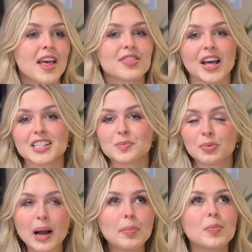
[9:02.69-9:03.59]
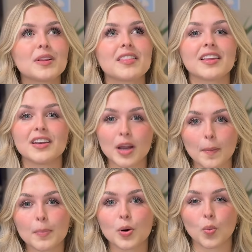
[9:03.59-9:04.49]
That's probably the
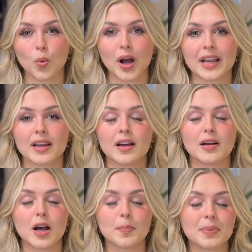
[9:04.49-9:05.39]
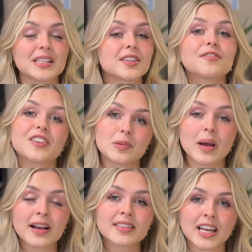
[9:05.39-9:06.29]
#1 piece of
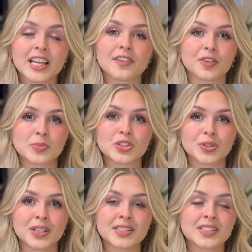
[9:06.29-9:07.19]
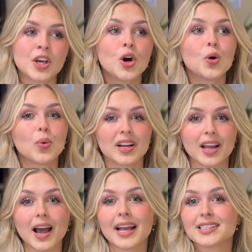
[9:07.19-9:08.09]
feedback that I get from students when
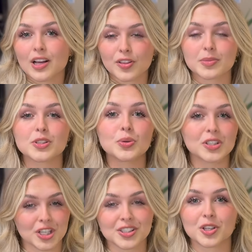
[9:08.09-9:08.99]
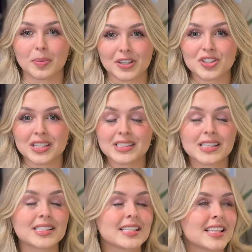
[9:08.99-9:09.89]
I tell them to adjust their bench
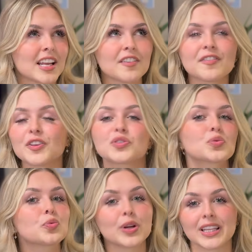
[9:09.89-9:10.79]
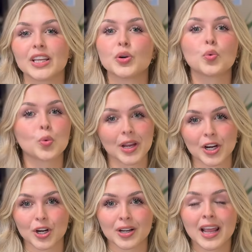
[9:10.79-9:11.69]
distance, is that it feels really
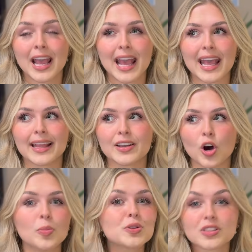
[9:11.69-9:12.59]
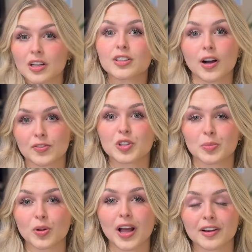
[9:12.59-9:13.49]
weird and almost
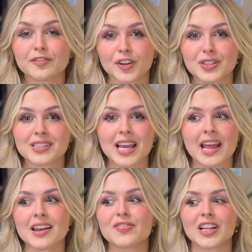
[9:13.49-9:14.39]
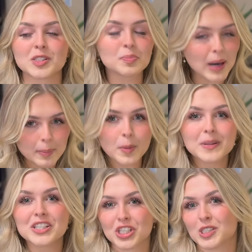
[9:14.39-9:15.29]
uncomfortable at first. And that's
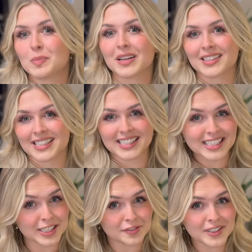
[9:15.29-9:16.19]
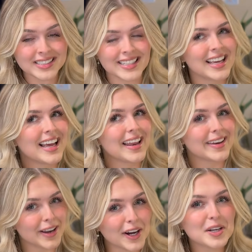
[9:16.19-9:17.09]
probably just because it's different,
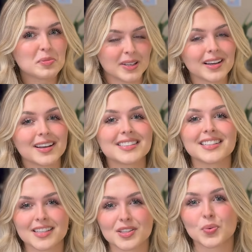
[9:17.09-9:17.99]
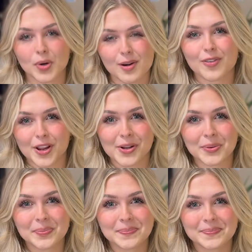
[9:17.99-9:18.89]
not because it doesn't work for you.
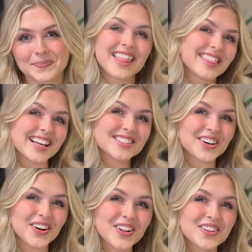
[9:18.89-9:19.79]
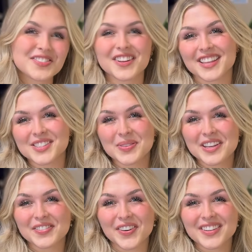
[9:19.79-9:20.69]
That's all for this
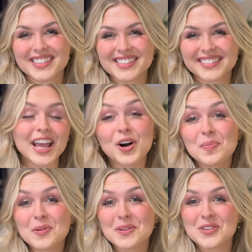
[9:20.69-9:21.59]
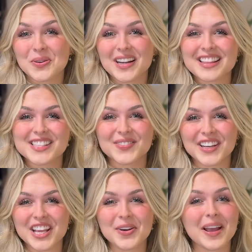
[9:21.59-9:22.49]
week, folks. I hope you enjoyed this
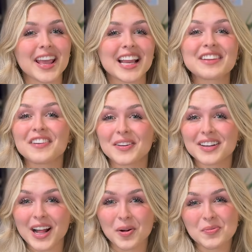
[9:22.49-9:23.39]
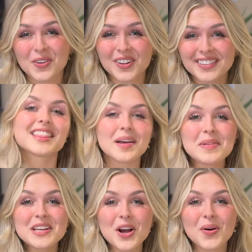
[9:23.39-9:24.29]
video and found it helpful. Let
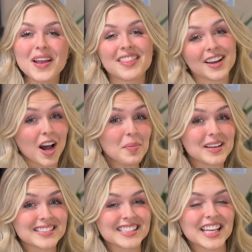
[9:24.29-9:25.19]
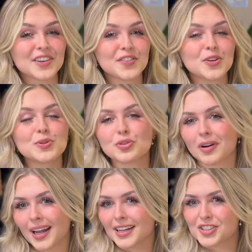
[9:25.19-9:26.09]
me know in the comments if you
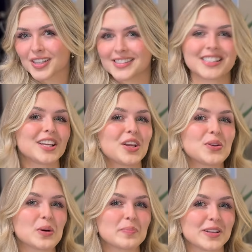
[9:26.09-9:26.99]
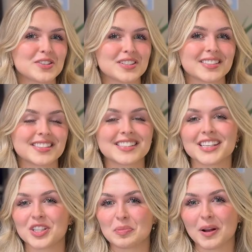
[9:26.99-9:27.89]
try adjusting your bench distance
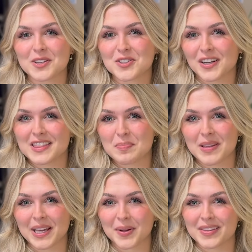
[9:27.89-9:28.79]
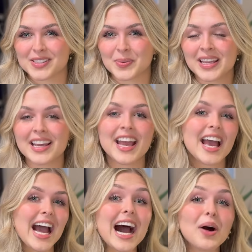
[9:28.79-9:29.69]
and your posture at the piano this week,
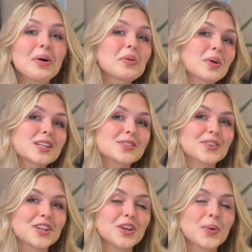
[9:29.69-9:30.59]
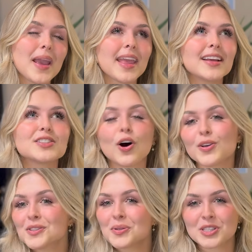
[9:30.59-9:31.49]
how it works for you, and
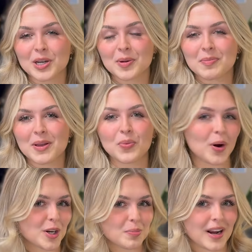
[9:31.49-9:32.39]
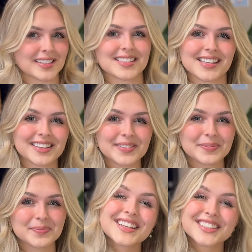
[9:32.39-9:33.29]
also share with me what you're practicing.
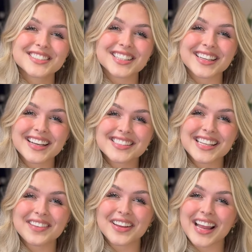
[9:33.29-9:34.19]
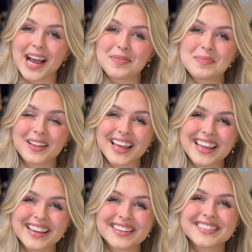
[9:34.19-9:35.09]
See you next time, and happy
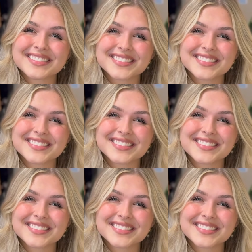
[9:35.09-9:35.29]
playing!